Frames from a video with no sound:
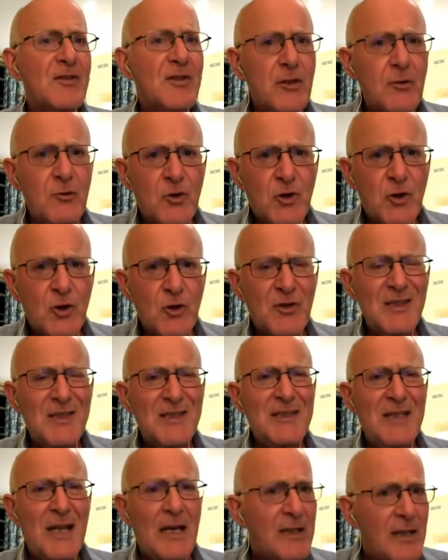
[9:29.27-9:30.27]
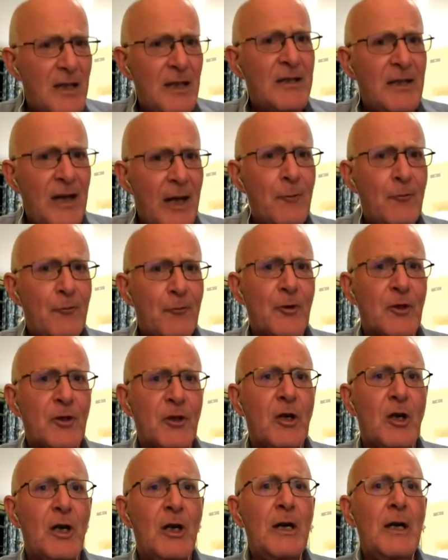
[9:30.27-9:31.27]
So you shouldn't, in
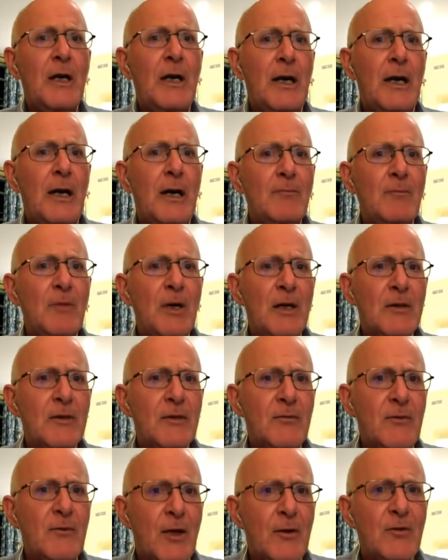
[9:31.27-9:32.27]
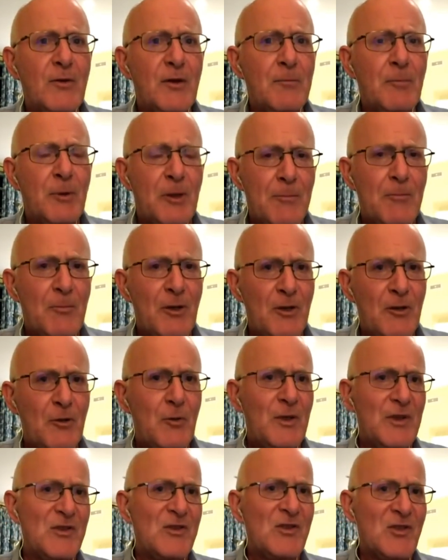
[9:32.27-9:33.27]
Africa, you know, the people
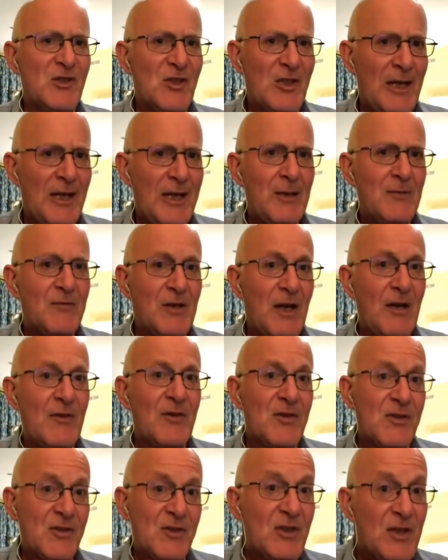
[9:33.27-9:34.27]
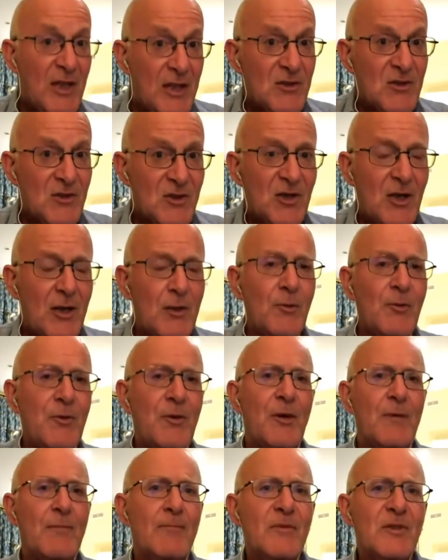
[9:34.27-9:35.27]
who enslaved others and then
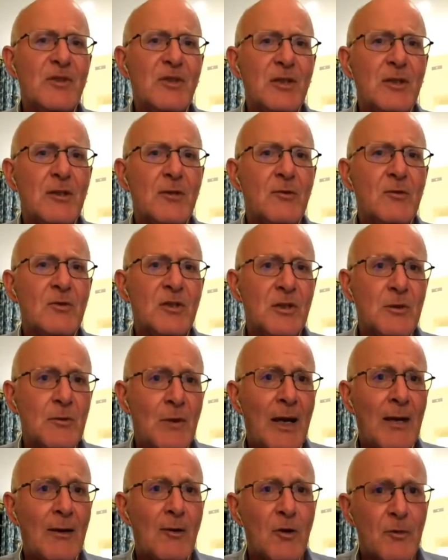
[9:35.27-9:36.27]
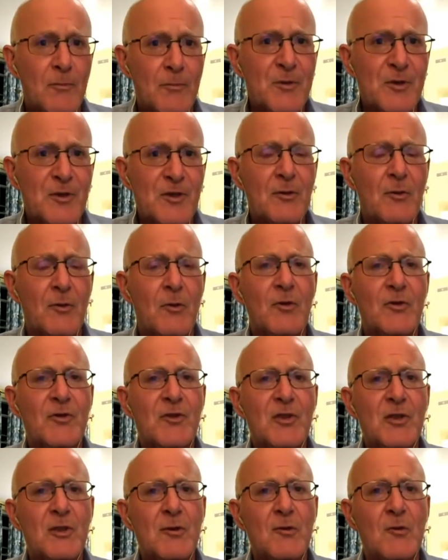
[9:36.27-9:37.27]
sold them to Arabs or
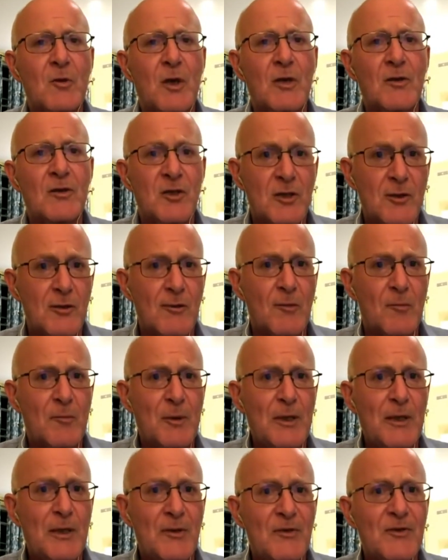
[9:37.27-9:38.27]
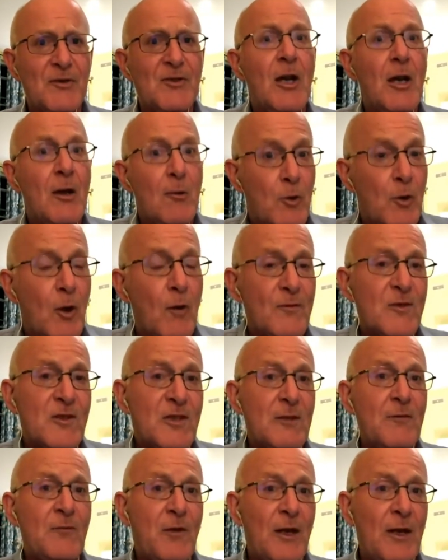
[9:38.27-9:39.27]
to Europeans were
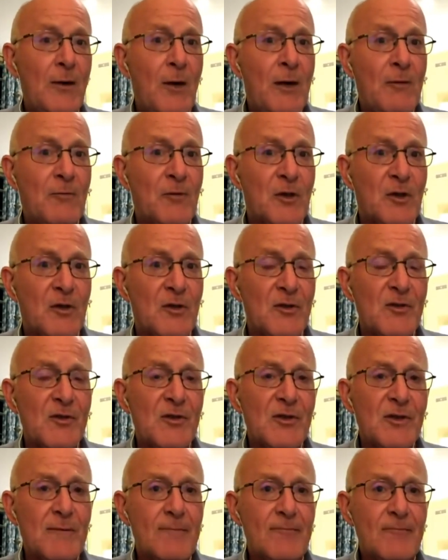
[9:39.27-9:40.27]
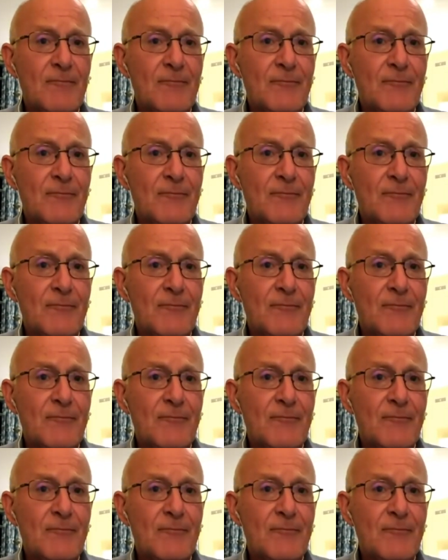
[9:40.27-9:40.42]
obviously fellow Africans.